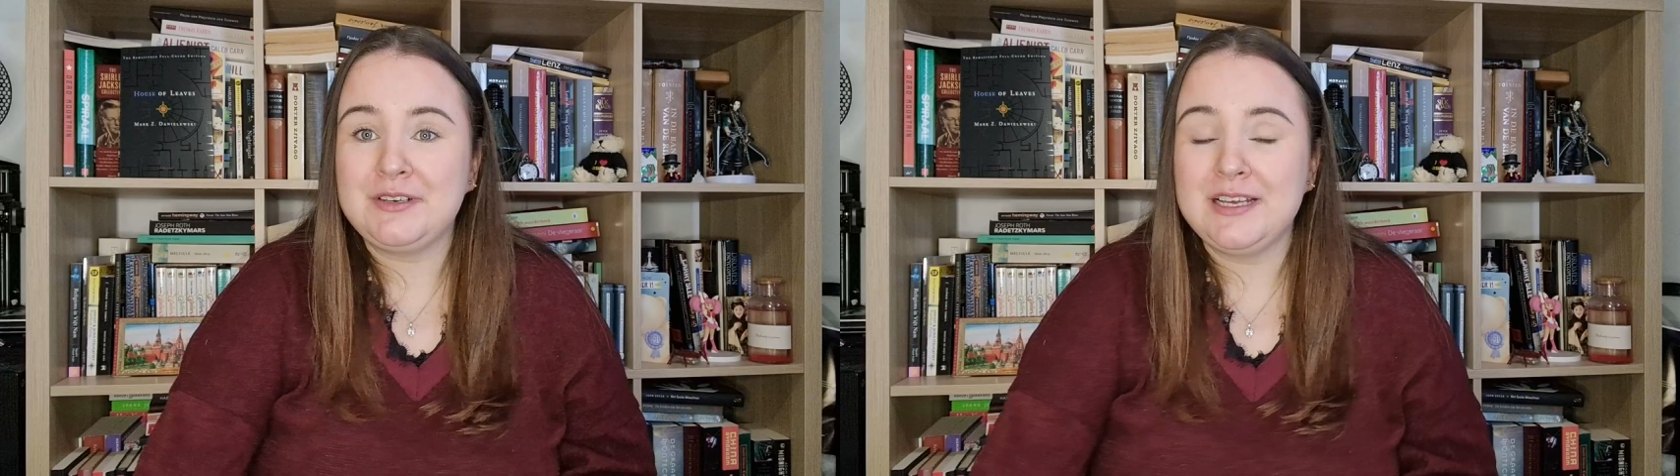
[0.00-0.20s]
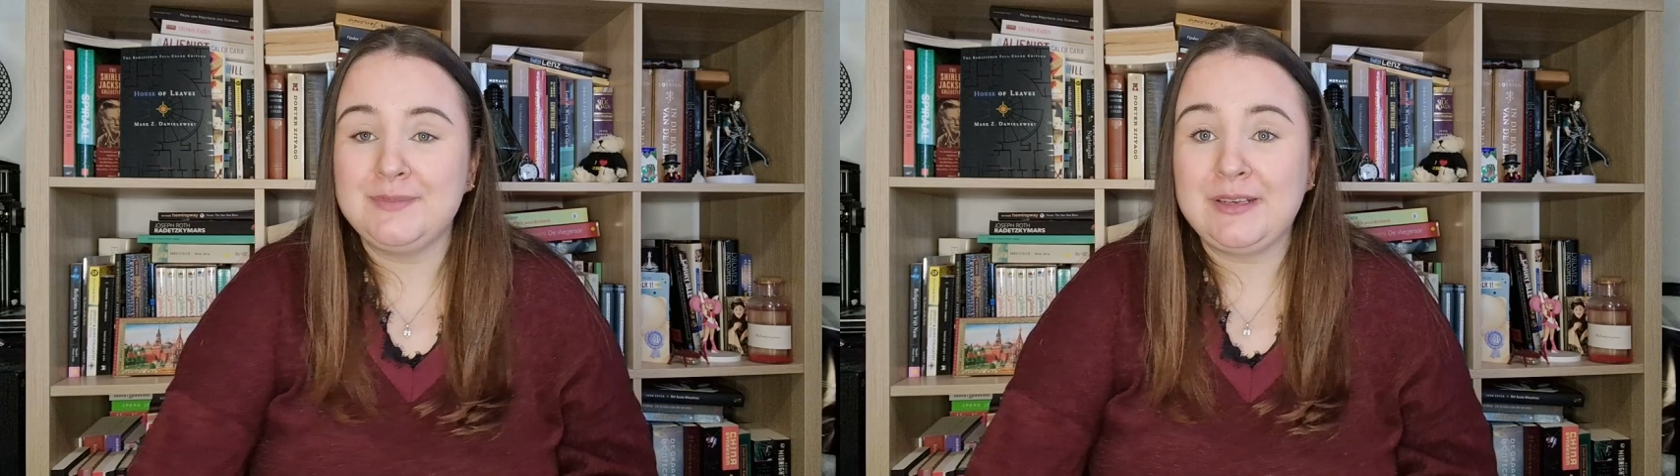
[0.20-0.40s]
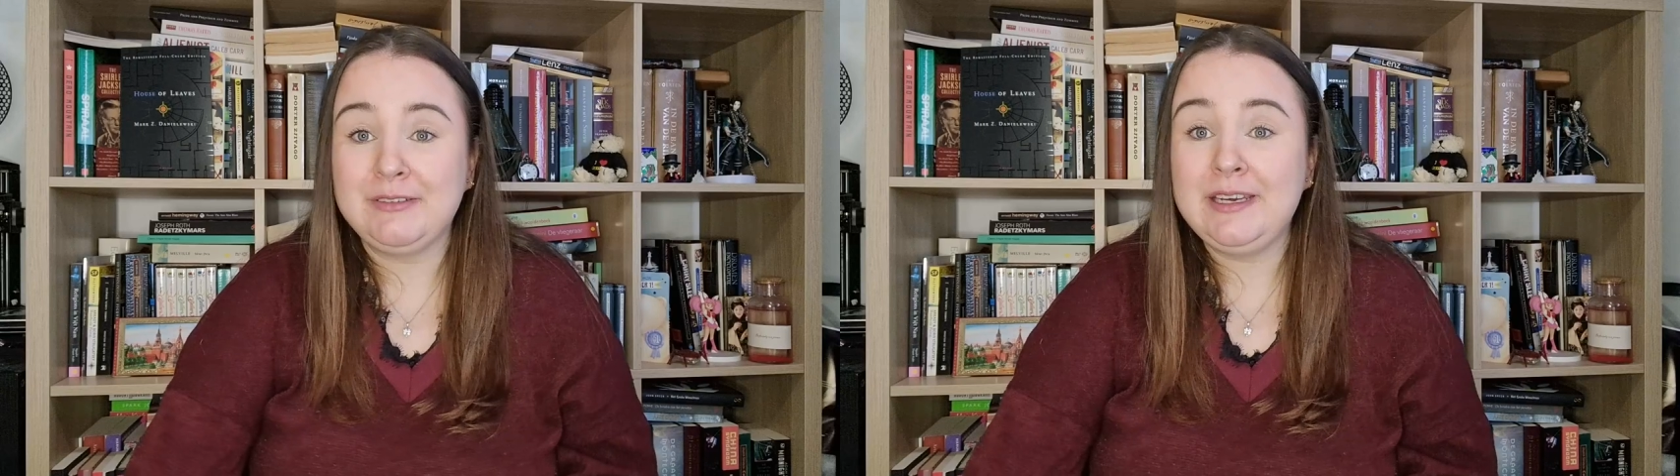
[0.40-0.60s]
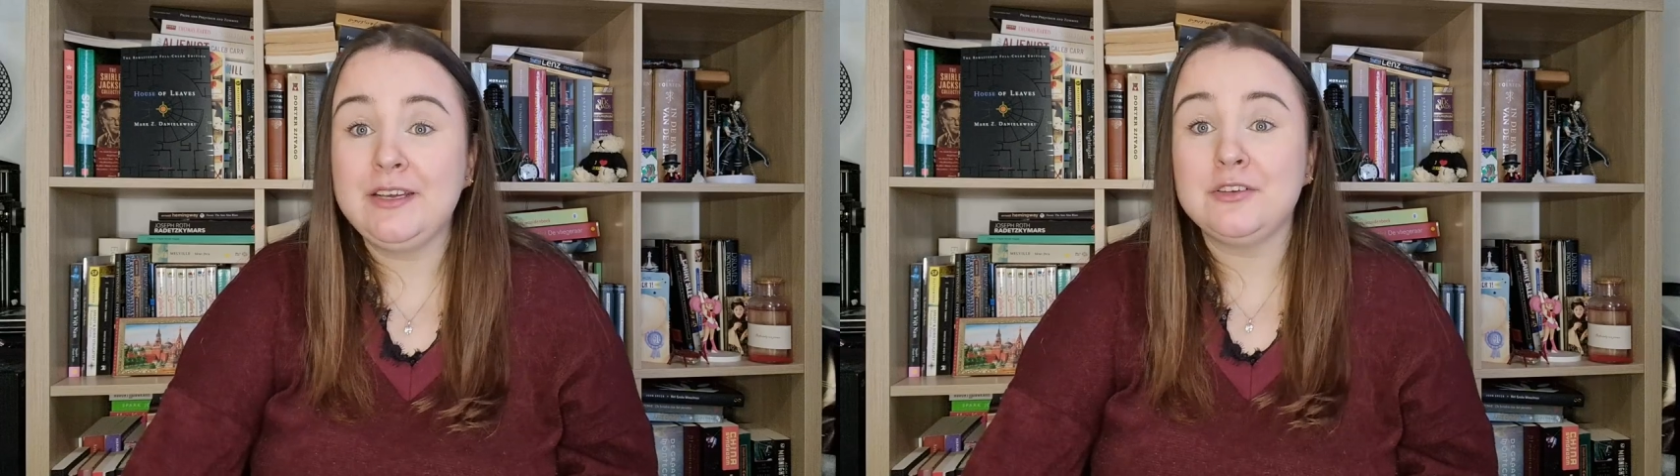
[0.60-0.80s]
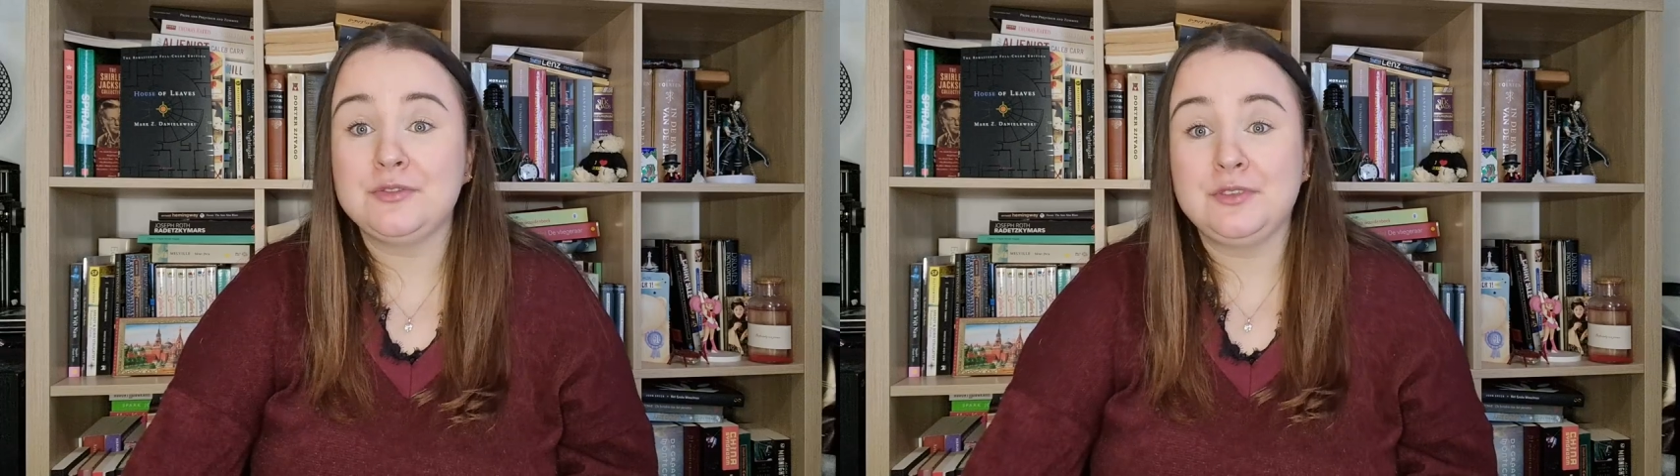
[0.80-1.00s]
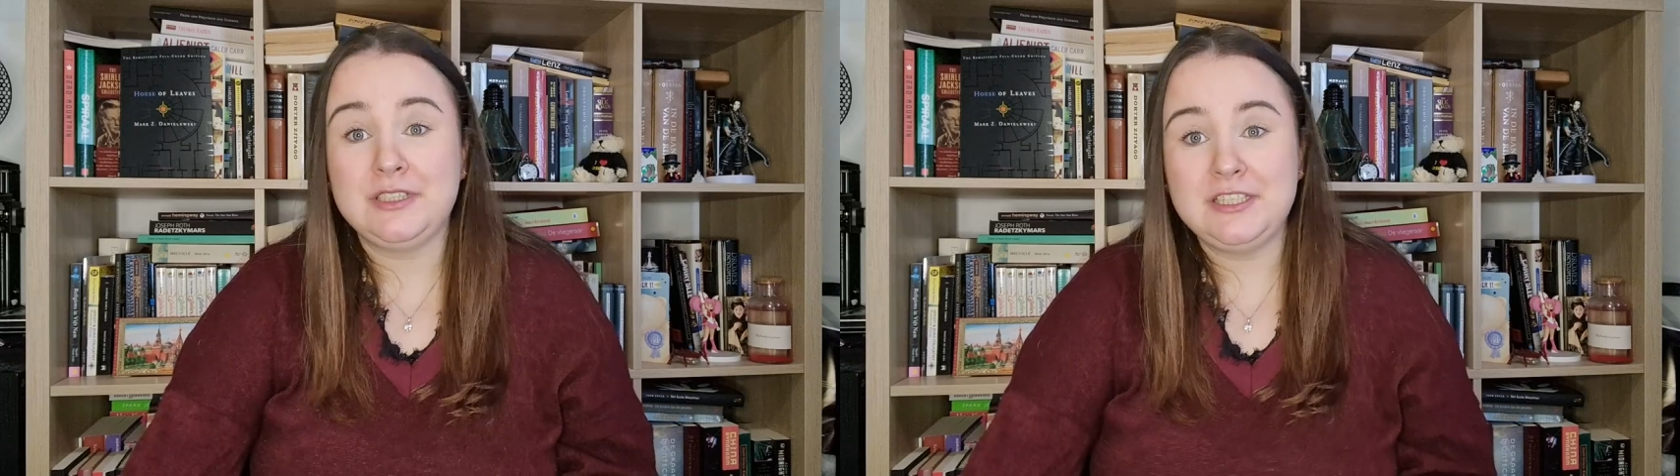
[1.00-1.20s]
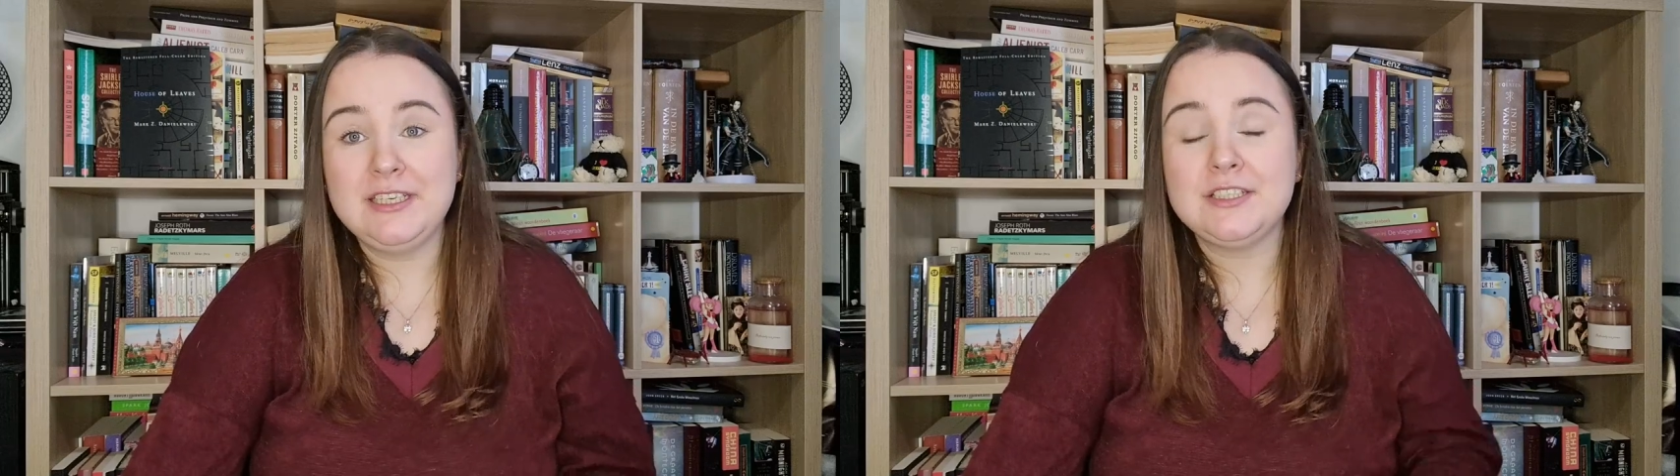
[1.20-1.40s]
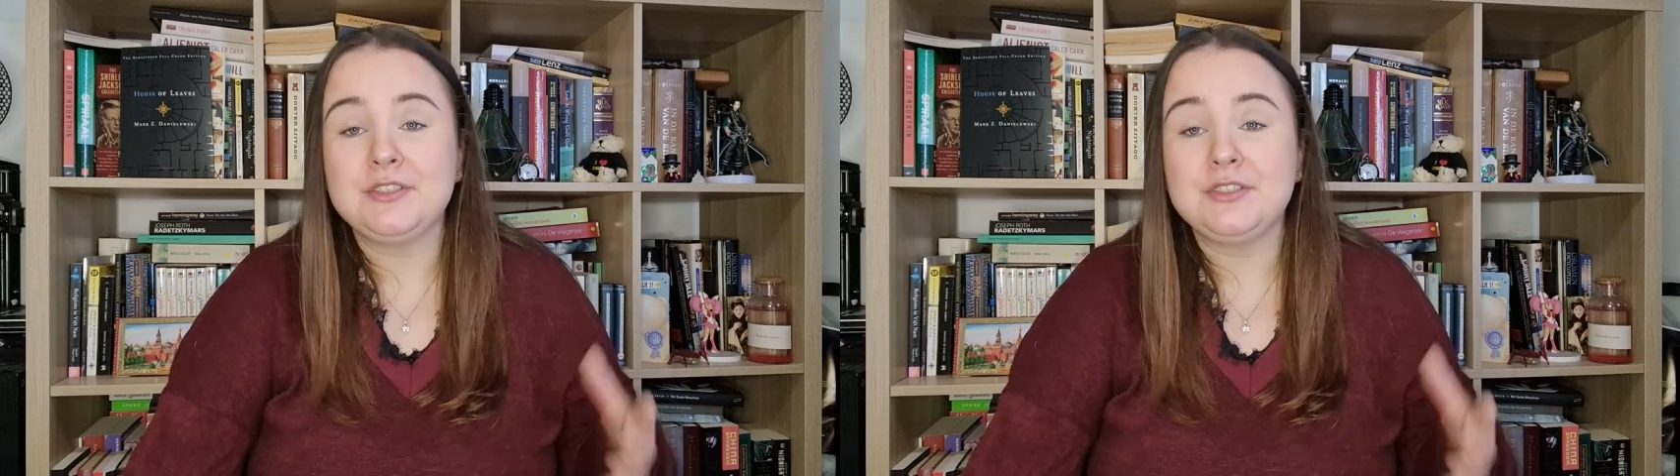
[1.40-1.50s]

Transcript: guys my reading goals for this year,